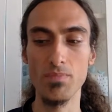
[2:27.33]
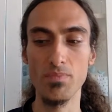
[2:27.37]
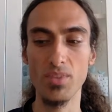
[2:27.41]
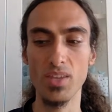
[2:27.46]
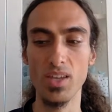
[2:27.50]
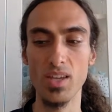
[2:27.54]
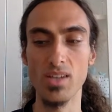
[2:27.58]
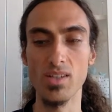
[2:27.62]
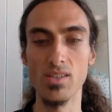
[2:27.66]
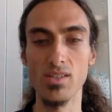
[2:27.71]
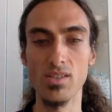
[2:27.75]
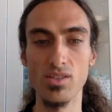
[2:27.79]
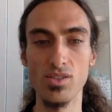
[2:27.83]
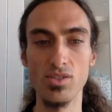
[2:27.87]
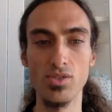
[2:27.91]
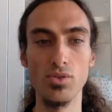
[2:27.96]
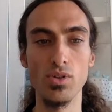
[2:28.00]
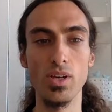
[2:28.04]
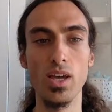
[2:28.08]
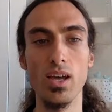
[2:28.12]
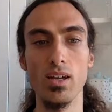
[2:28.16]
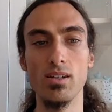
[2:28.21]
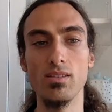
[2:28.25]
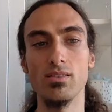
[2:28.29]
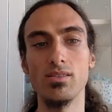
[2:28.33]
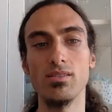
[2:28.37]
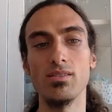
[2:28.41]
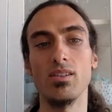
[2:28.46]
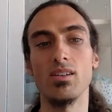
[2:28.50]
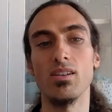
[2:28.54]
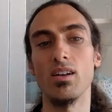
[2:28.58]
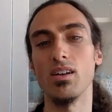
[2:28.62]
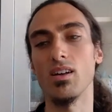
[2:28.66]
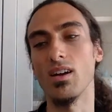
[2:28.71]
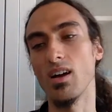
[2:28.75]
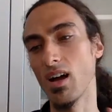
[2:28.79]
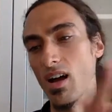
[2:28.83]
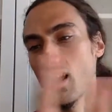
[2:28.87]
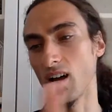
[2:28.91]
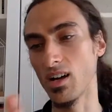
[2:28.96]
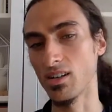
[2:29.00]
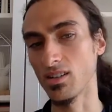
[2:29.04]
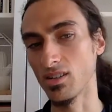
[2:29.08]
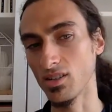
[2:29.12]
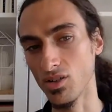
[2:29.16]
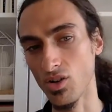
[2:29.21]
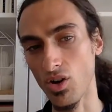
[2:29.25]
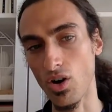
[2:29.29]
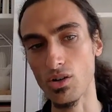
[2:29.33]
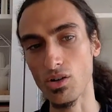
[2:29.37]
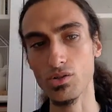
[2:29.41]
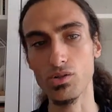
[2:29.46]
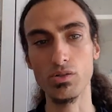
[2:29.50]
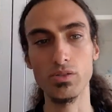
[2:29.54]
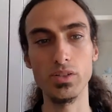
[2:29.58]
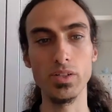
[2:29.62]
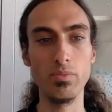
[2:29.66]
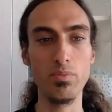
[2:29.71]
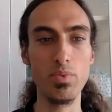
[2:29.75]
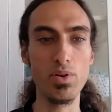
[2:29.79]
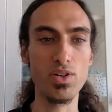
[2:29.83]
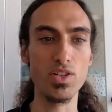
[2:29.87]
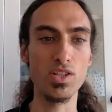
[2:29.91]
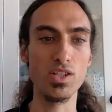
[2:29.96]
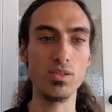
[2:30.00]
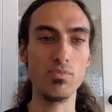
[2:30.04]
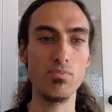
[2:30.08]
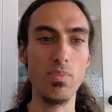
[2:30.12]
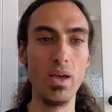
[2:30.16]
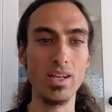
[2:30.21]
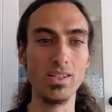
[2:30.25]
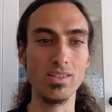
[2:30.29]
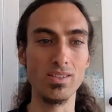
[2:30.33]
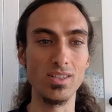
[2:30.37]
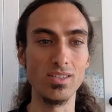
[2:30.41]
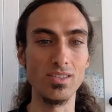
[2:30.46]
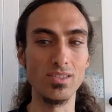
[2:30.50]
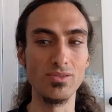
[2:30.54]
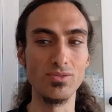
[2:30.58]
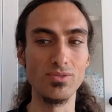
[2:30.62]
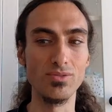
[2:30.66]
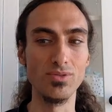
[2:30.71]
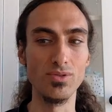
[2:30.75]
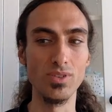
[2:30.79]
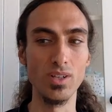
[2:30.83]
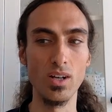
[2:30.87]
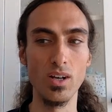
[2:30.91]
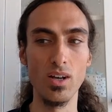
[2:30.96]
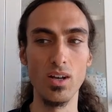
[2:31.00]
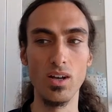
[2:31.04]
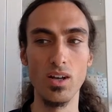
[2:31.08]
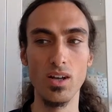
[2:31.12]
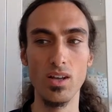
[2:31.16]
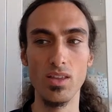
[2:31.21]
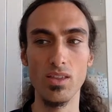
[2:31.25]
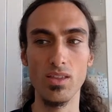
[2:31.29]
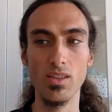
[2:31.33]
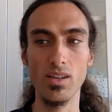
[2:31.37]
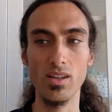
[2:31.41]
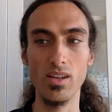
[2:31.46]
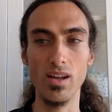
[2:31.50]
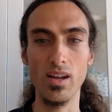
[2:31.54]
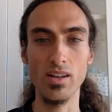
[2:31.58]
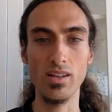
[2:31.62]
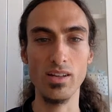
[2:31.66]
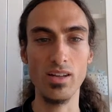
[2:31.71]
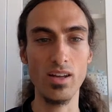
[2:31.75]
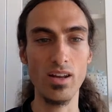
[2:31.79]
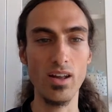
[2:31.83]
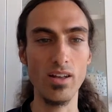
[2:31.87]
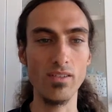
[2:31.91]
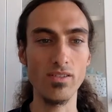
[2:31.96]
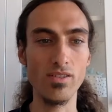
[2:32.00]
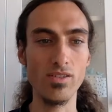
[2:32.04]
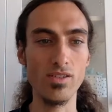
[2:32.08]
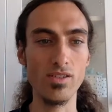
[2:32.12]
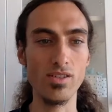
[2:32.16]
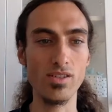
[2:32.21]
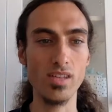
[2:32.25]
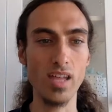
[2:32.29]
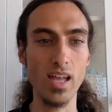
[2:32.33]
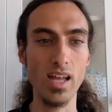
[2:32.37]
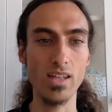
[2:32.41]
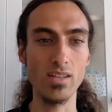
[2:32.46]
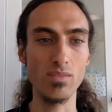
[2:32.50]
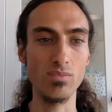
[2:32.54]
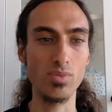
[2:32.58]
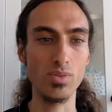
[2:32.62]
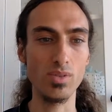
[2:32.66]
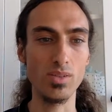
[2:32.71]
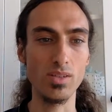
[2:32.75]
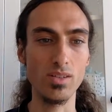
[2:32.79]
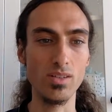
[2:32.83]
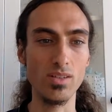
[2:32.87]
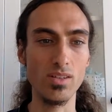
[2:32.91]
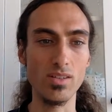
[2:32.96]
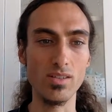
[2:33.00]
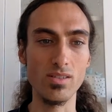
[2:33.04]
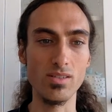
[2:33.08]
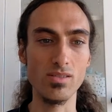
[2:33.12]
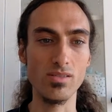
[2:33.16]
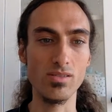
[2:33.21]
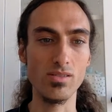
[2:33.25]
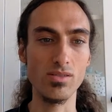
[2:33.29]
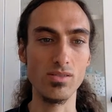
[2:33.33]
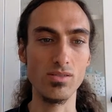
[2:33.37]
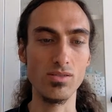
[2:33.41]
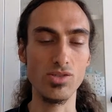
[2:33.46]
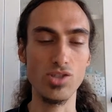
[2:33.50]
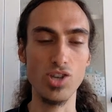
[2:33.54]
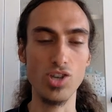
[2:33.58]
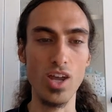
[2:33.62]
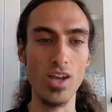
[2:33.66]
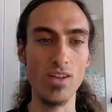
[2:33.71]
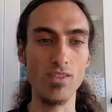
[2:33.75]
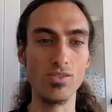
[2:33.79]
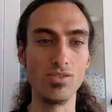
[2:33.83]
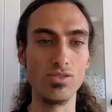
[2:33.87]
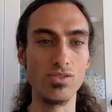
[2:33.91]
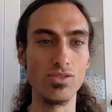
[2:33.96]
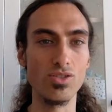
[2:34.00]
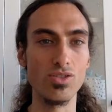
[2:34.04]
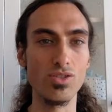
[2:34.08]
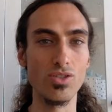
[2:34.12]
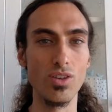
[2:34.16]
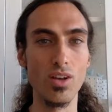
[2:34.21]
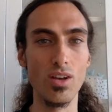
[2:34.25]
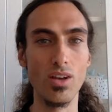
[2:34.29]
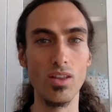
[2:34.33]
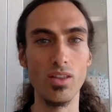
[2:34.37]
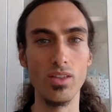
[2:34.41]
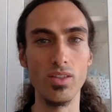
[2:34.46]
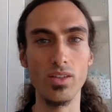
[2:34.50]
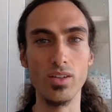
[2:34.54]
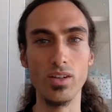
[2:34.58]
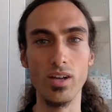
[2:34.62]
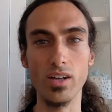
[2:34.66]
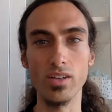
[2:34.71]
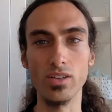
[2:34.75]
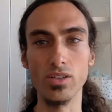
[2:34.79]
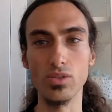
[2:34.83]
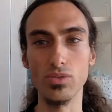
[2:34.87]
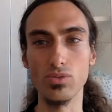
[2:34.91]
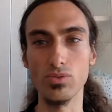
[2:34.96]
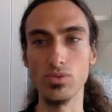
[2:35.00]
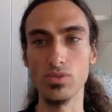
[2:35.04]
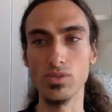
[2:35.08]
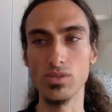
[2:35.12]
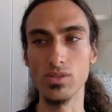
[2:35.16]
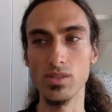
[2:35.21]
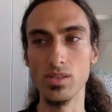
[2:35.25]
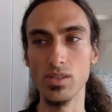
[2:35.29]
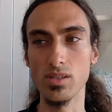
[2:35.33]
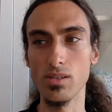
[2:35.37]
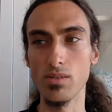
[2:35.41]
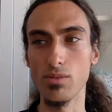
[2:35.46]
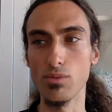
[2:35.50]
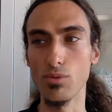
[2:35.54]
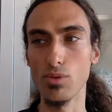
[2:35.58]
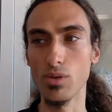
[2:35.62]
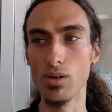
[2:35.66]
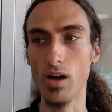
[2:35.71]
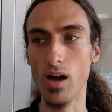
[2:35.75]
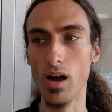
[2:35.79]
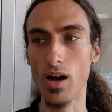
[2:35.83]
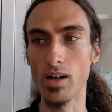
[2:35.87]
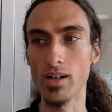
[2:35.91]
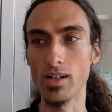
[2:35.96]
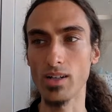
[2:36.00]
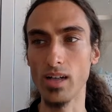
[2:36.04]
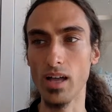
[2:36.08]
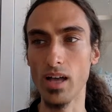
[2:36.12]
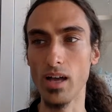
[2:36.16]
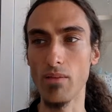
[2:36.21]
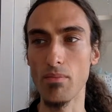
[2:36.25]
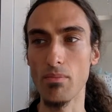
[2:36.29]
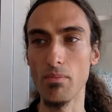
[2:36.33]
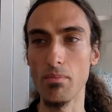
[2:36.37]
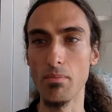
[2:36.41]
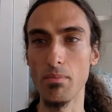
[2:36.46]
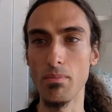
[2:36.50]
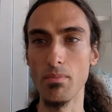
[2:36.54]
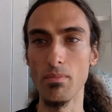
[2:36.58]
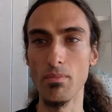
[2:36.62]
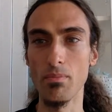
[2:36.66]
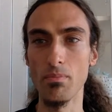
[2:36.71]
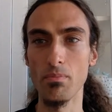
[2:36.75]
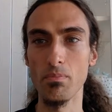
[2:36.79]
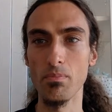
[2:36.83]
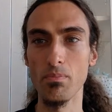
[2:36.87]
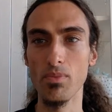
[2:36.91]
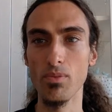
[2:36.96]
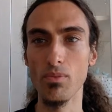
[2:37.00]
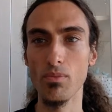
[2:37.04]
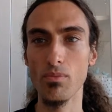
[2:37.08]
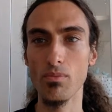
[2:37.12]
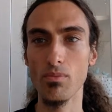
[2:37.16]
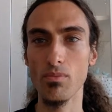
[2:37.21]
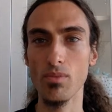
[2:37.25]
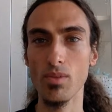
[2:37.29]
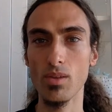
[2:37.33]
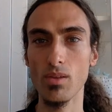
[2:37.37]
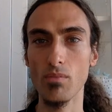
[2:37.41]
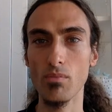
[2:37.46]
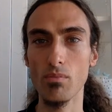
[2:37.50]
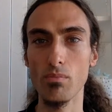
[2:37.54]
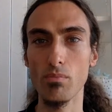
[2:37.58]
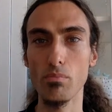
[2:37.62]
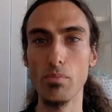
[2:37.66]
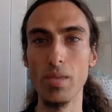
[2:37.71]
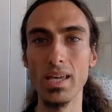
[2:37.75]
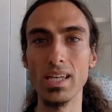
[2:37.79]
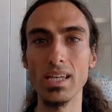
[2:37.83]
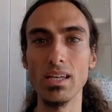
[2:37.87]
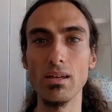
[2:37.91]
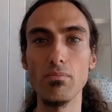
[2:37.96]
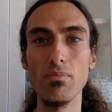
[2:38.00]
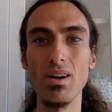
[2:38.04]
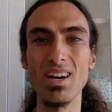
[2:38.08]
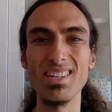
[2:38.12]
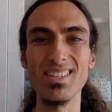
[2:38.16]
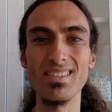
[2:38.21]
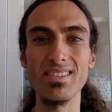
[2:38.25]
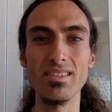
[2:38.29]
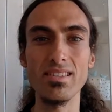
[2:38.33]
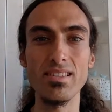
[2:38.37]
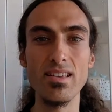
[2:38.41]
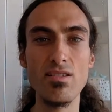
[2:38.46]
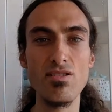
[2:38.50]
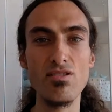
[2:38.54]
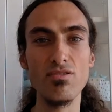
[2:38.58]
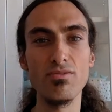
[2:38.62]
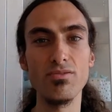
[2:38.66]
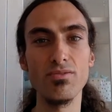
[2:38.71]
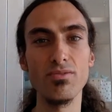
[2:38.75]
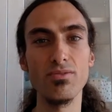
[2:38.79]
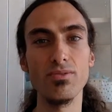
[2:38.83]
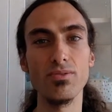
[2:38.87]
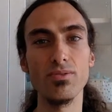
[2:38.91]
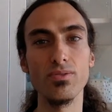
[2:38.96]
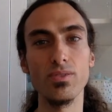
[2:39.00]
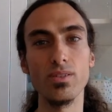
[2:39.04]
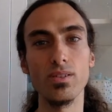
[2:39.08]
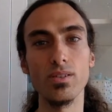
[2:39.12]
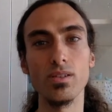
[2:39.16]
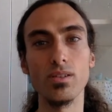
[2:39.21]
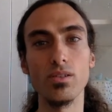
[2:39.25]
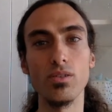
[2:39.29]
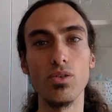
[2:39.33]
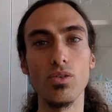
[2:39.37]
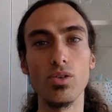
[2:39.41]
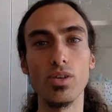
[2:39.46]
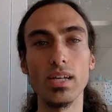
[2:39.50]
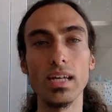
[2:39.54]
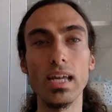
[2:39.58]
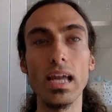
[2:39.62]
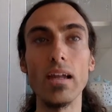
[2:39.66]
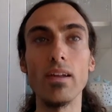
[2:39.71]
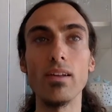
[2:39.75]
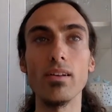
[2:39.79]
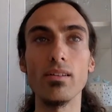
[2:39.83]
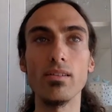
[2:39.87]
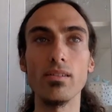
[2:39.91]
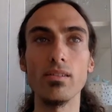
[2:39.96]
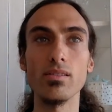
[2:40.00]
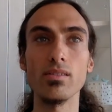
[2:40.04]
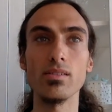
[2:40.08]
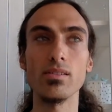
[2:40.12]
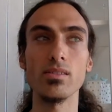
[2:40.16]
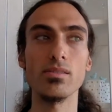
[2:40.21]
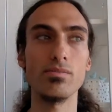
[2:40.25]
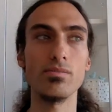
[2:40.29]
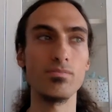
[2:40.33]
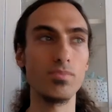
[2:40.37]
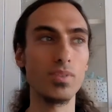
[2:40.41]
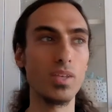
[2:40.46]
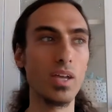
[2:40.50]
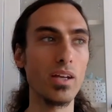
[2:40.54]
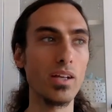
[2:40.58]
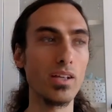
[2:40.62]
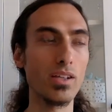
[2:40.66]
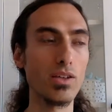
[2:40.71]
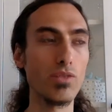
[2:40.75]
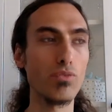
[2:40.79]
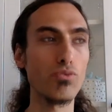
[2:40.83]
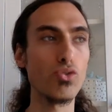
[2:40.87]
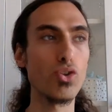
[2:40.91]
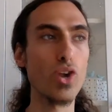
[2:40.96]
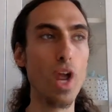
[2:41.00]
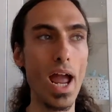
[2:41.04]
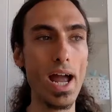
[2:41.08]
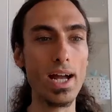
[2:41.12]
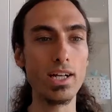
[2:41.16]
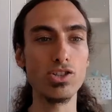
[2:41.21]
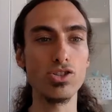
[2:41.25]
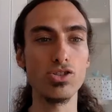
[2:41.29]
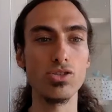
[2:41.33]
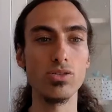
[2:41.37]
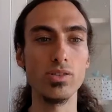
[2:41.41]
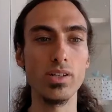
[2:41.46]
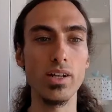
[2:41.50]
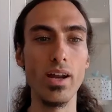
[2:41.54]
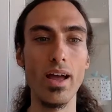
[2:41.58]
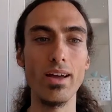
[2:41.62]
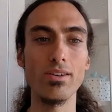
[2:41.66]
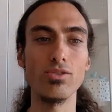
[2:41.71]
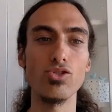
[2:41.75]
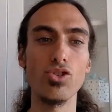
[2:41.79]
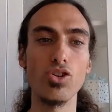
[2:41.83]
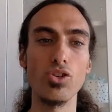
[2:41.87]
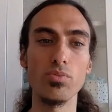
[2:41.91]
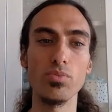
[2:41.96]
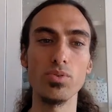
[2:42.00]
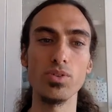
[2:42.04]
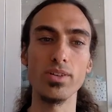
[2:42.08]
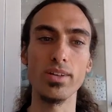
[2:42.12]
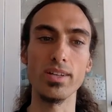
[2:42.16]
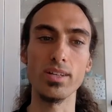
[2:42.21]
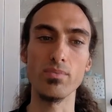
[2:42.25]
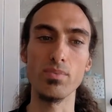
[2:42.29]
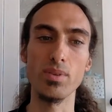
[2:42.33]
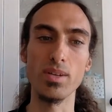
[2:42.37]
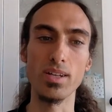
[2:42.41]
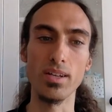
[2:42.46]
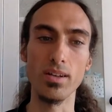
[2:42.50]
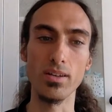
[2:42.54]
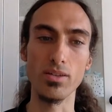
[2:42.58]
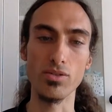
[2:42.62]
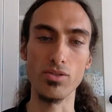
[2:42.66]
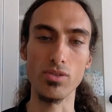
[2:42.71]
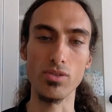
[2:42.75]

is to get a contrary perspective that I can understand, but that doesn't change that I don't see where I am making myself or getting the reaction that I interpret as being